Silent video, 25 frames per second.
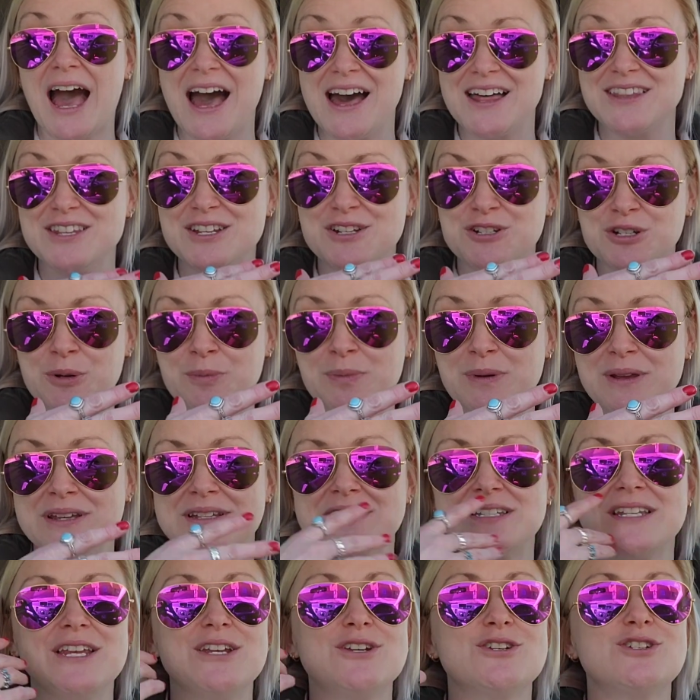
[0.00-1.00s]
at the shipping
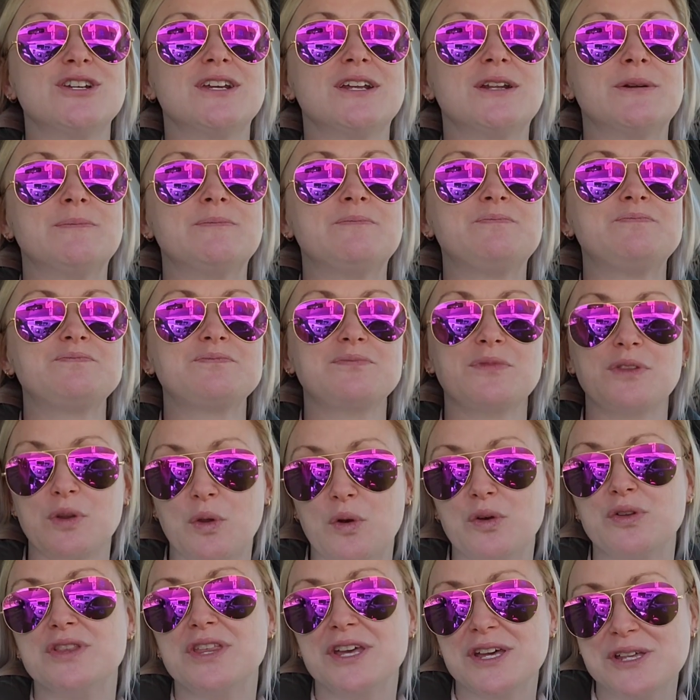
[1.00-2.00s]
station,
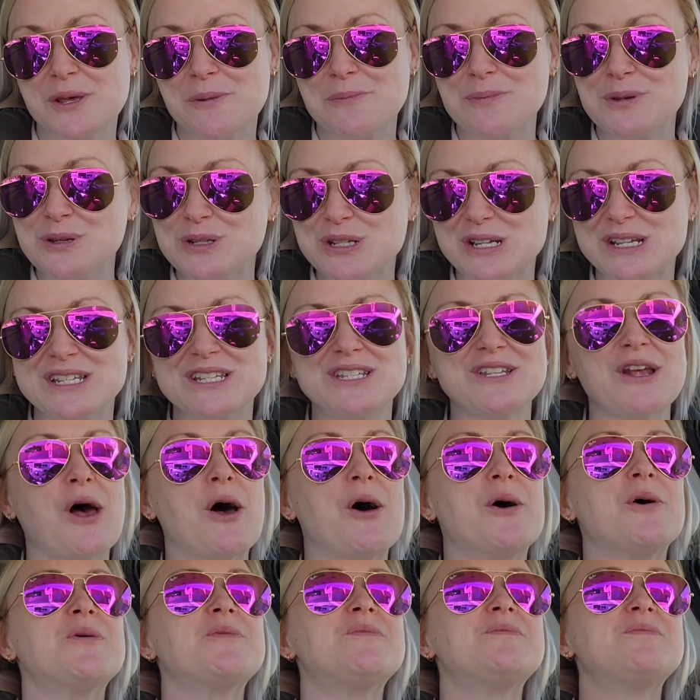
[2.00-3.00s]
the clip you just
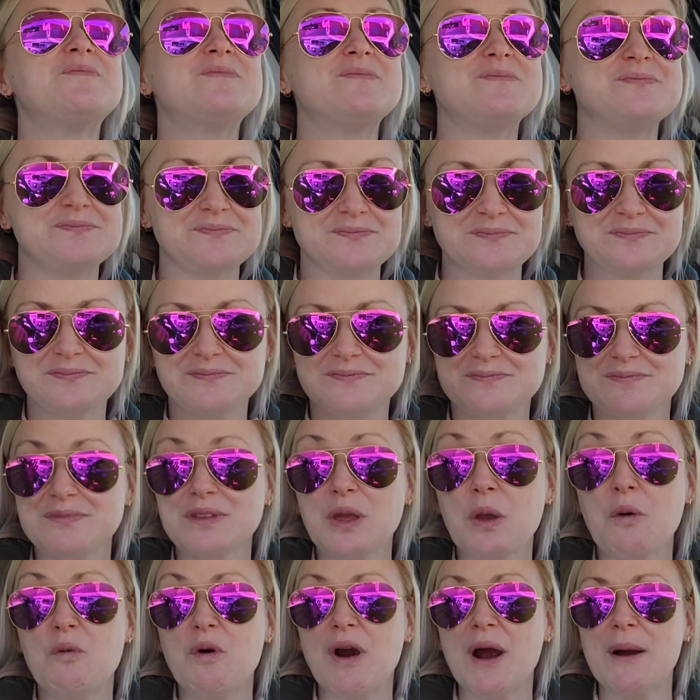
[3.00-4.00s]
saw,
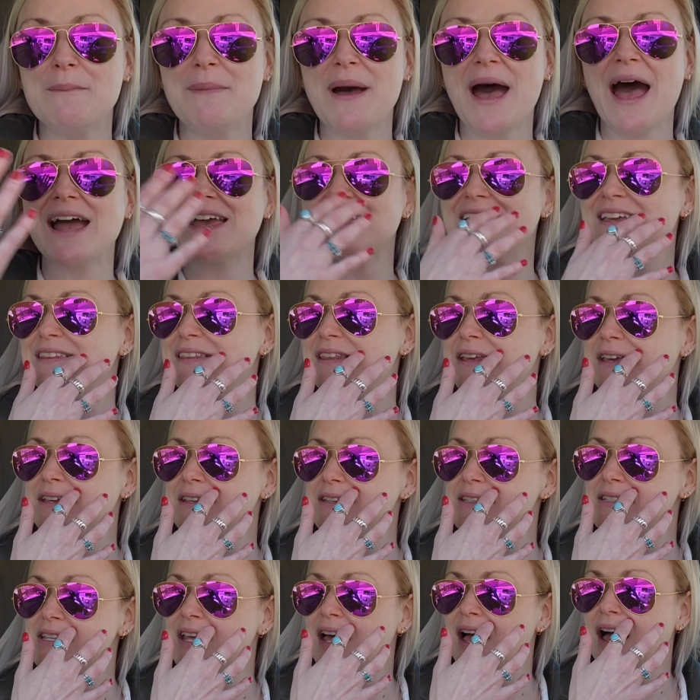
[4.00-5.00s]
for unpacking
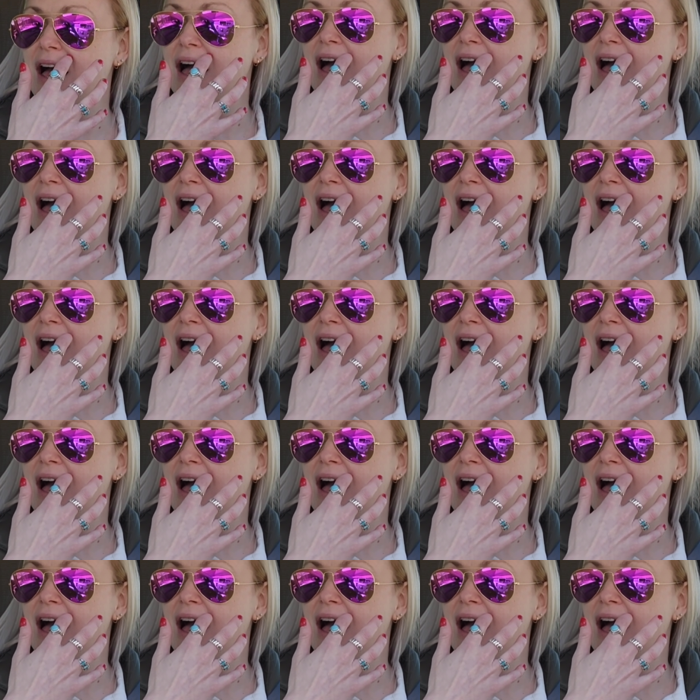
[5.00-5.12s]
things,